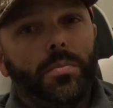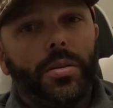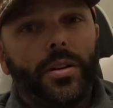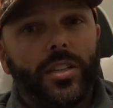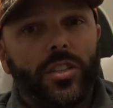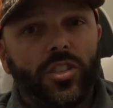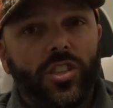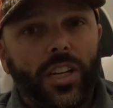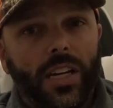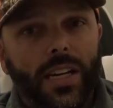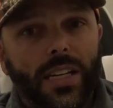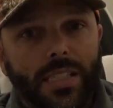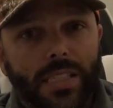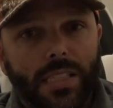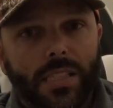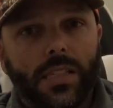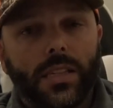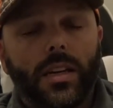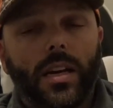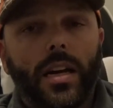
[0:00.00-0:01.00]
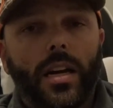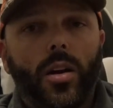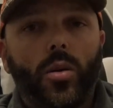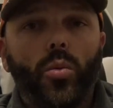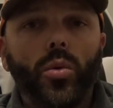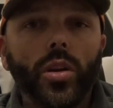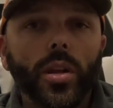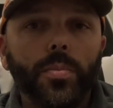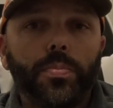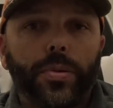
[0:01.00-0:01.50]
but just
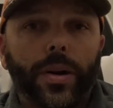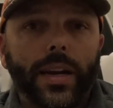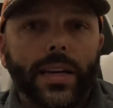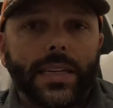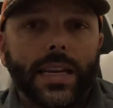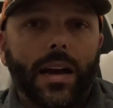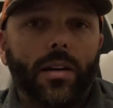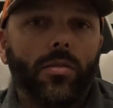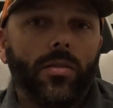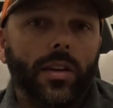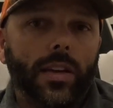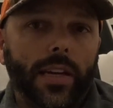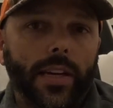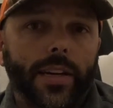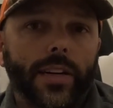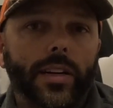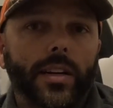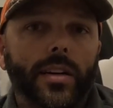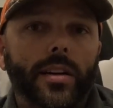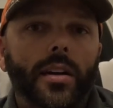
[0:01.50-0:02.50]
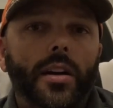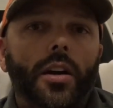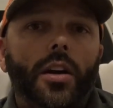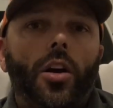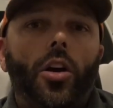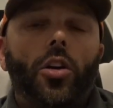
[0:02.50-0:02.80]
really break down gear,